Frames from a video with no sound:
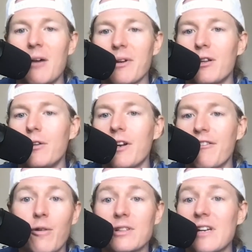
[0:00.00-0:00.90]
including a
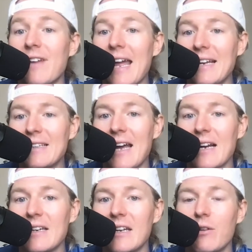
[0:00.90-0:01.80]
4-7-8
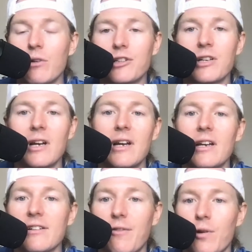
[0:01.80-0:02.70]
technique, which
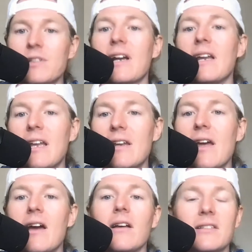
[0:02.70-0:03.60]
is a 4-second
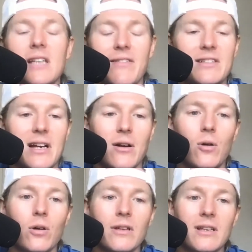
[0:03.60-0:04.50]
inhale, 7-second
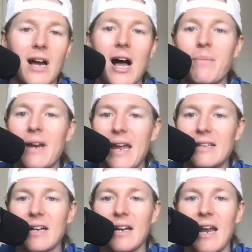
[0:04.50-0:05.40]
hold at the top, an
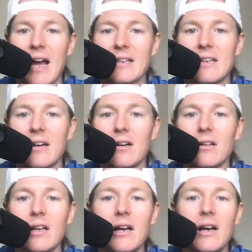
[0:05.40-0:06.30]
8-second exhale.